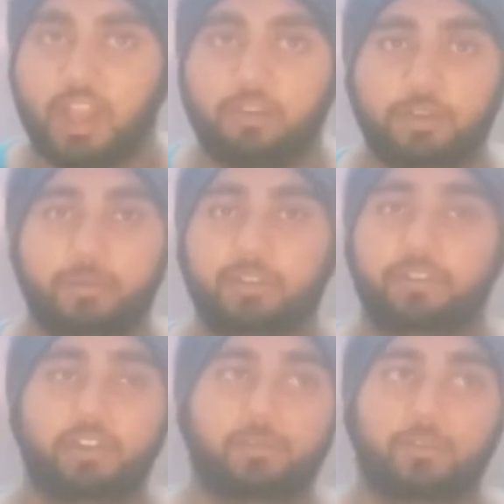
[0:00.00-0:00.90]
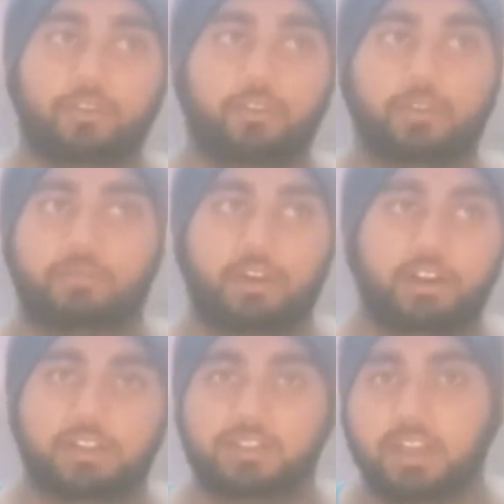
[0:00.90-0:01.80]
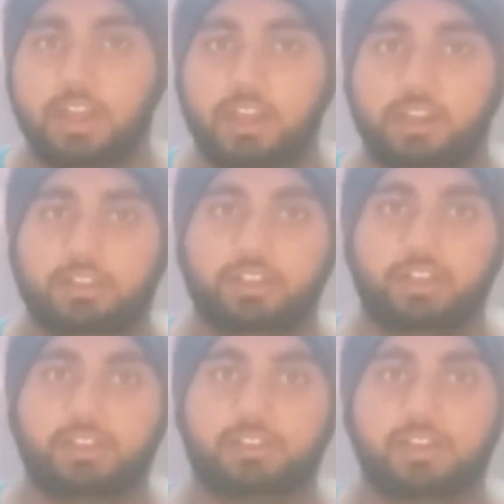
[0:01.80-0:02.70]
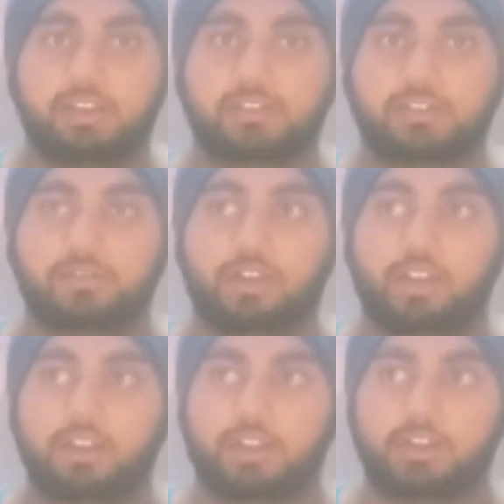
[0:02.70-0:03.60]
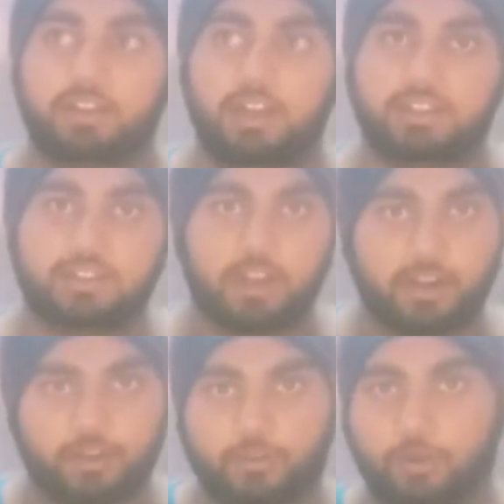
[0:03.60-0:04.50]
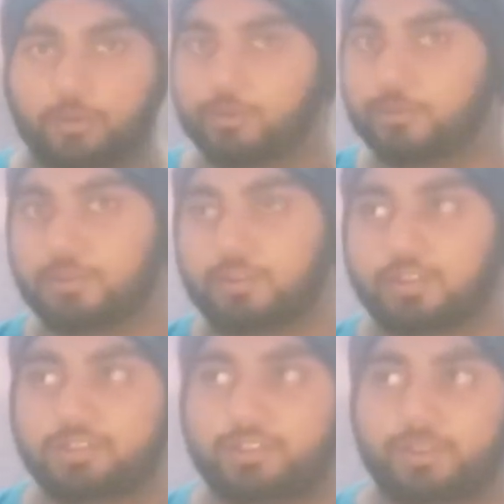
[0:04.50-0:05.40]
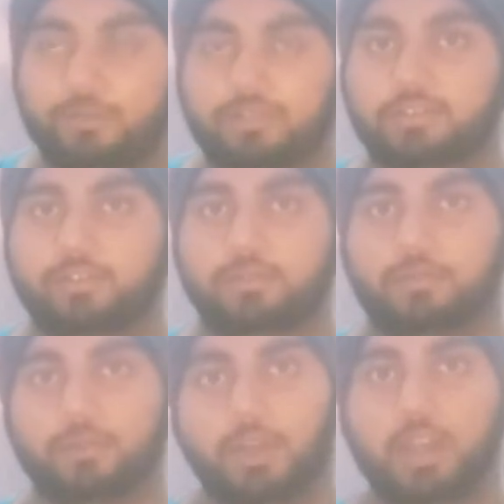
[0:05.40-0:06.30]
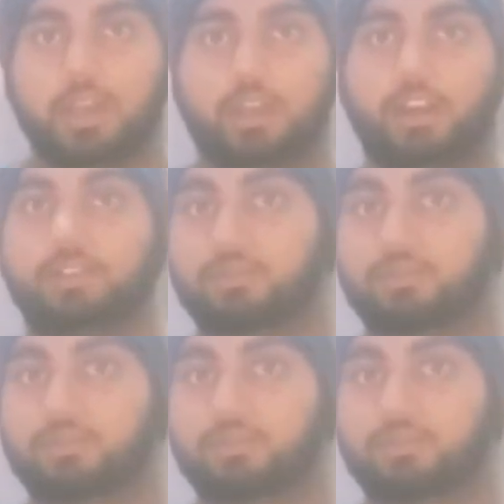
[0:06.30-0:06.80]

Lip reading: After defeating both of the fighters, she says to Kale that let's target Goku because she wants to get